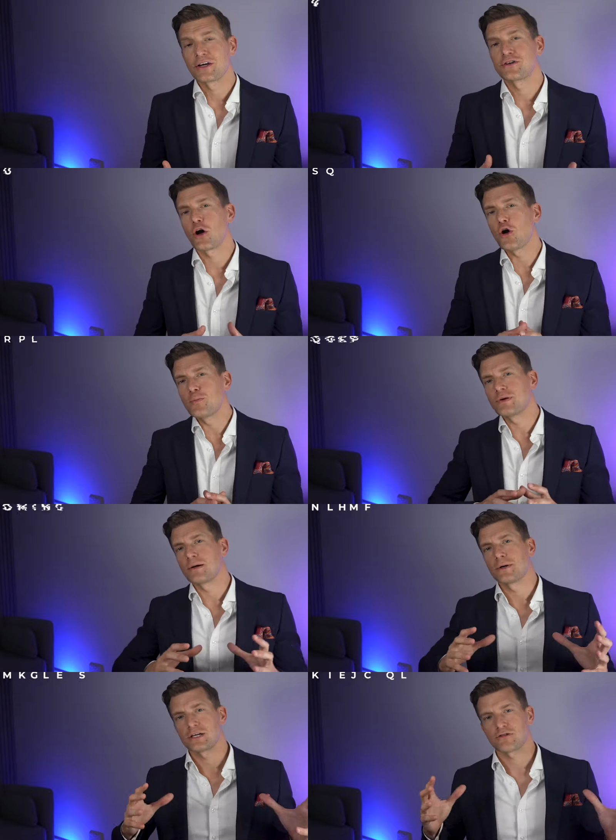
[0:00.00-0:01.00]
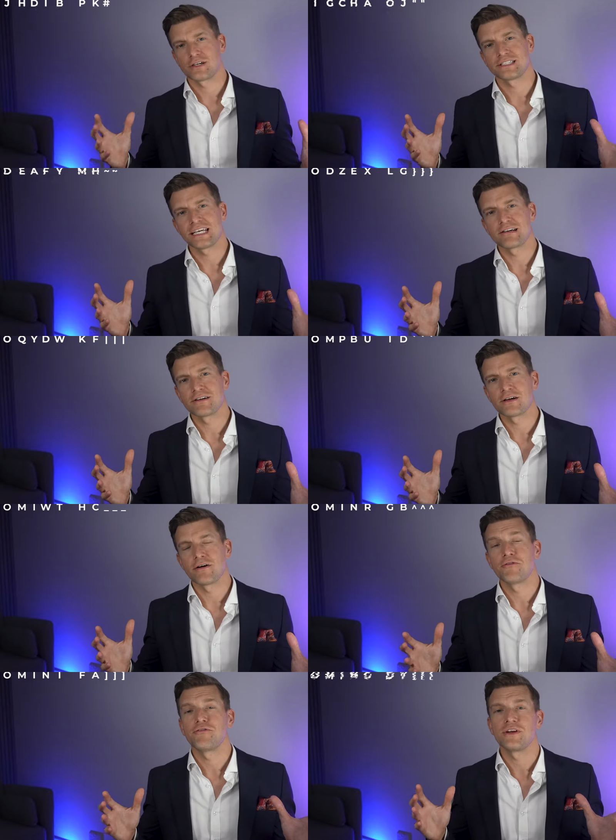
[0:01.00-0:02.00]
can open up my criteria
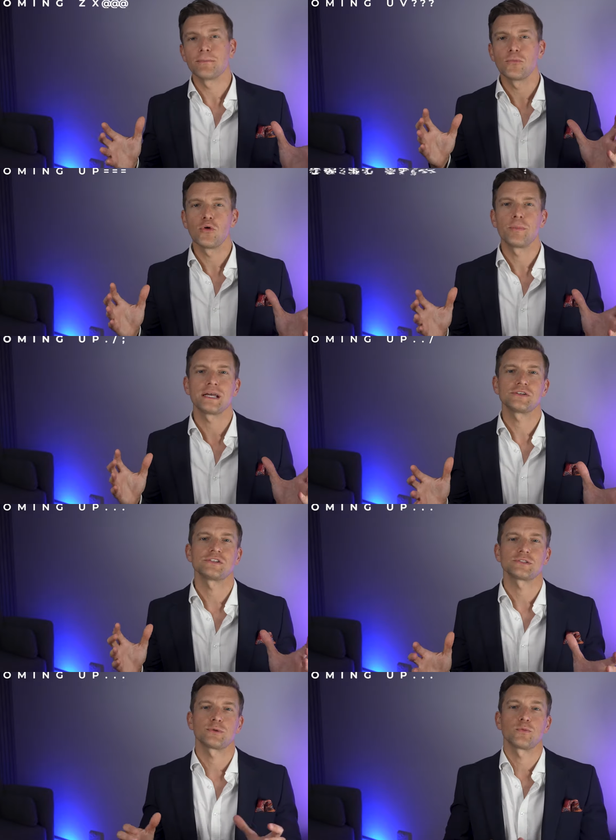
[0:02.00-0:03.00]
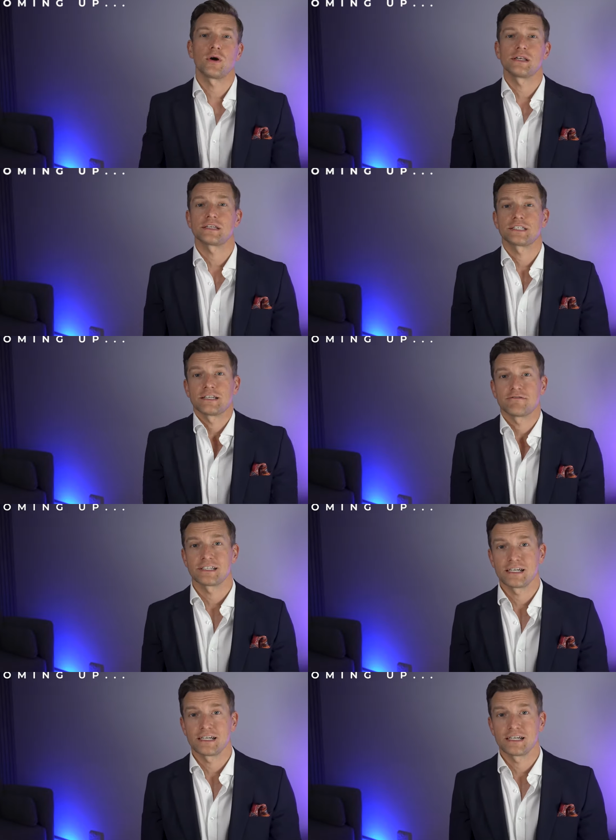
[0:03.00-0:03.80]
and fit more patients with Widex hearing